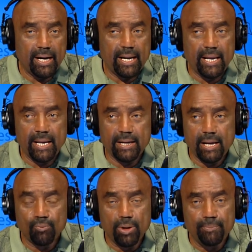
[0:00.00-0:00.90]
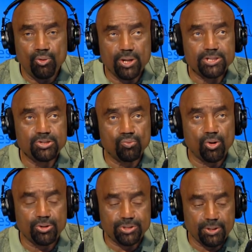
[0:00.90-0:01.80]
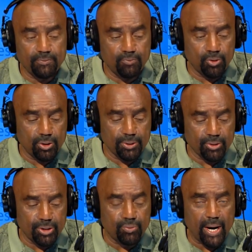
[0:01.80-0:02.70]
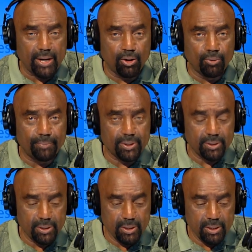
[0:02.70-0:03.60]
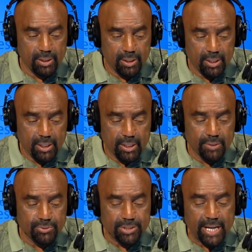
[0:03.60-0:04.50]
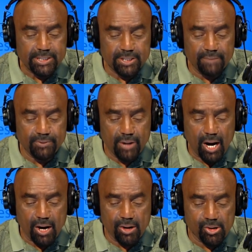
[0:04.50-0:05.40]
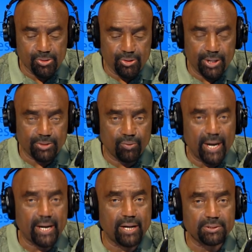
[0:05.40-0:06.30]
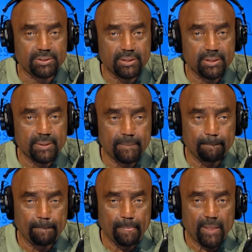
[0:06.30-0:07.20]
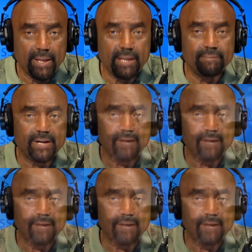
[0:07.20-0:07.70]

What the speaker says: And at one point, she worked for the Great White Hope. He was nice enough to hire her there at the White House, even